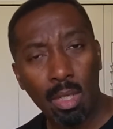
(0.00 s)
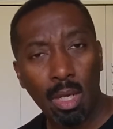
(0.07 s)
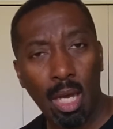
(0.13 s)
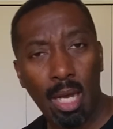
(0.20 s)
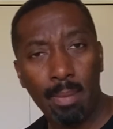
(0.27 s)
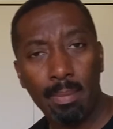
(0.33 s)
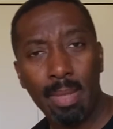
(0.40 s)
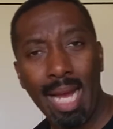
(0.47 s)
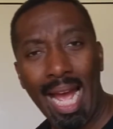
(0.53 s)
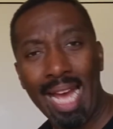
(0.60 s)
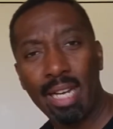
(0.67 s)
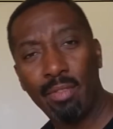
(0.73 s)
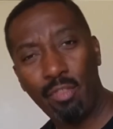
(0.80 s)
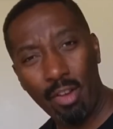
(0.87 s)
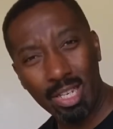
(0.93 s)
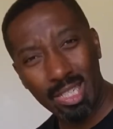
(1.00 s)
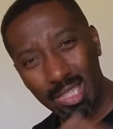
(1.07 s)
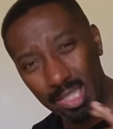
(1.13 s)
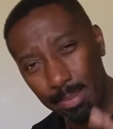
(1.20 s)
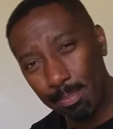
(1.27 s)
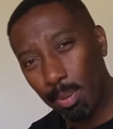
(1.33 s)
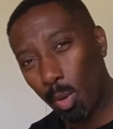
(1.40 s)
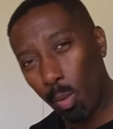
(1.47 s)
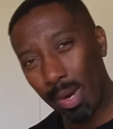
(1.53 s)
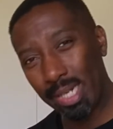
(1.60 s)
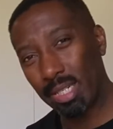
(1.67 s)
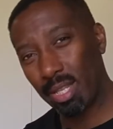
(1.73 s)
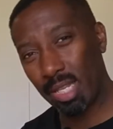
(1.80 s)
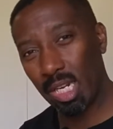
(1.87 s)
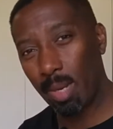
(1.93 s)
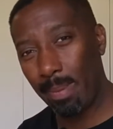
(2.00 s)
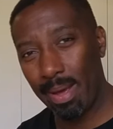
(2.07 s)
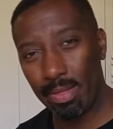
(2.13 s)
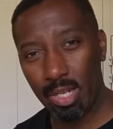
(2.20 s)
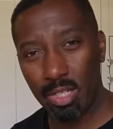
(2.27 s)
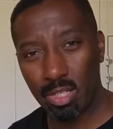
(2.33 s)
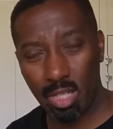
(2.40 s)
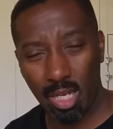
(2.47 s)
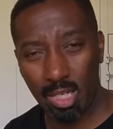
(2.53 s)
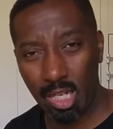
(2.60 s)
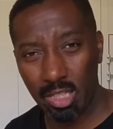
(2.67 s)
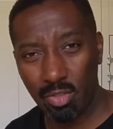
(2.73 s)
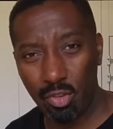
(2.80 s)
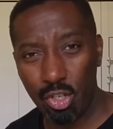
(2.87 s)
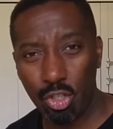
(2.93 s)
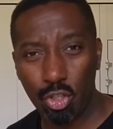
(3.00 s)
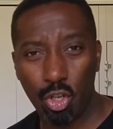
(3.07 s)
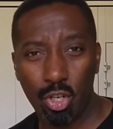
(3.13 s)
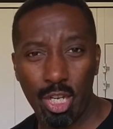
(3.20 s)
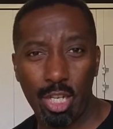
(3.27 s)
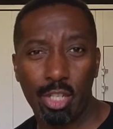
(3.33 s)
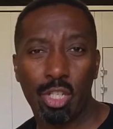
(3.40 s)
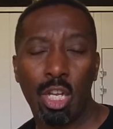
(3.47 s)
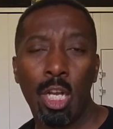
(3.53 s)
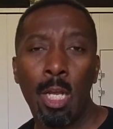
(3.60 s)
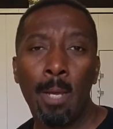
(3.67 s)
And a very simple way to think about this that I'd like to finish on is